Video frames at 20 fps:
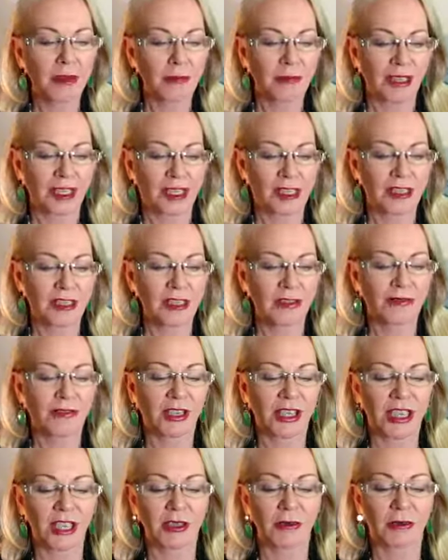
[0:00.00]
But let's not
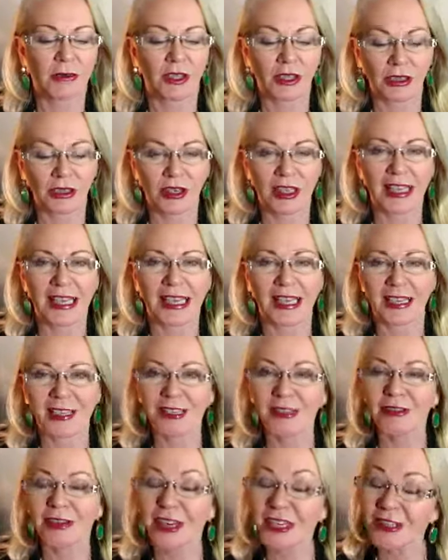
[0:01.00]
forget Mercury
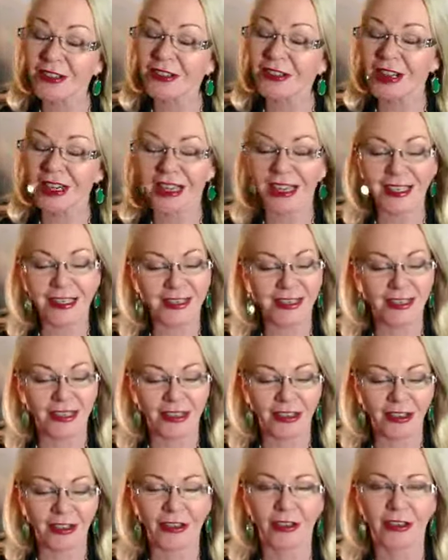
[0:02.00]
is retrograde,
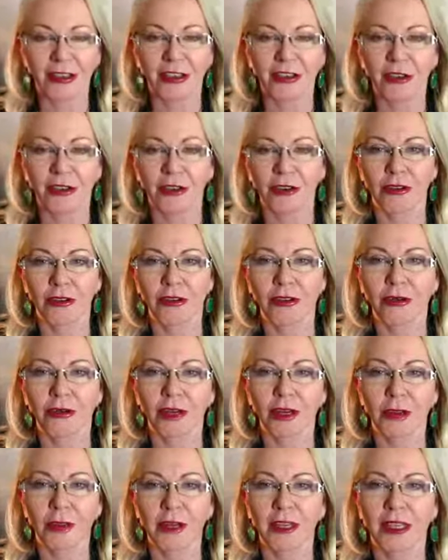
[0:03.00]
so, you know, you
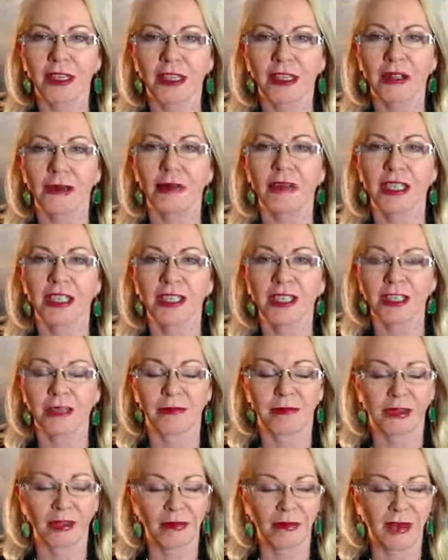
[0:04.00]
want to be a little bit
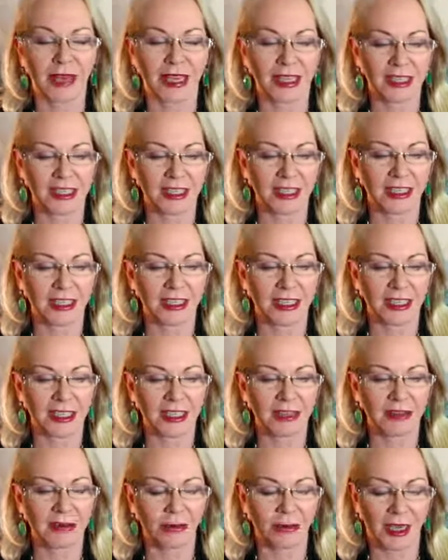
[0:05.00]
diplomatic
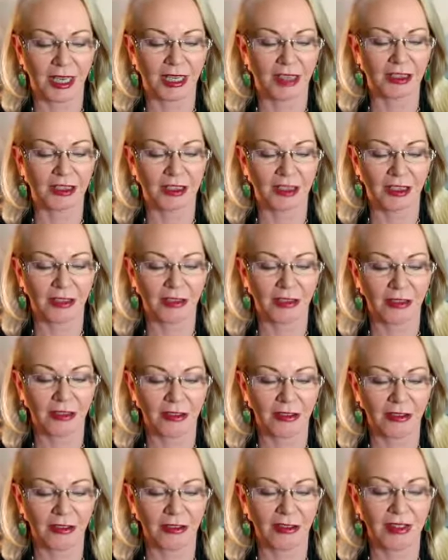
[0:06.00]
as well, you
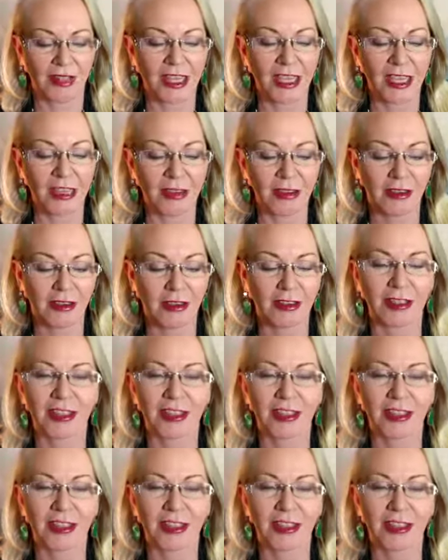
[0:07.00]
know, to think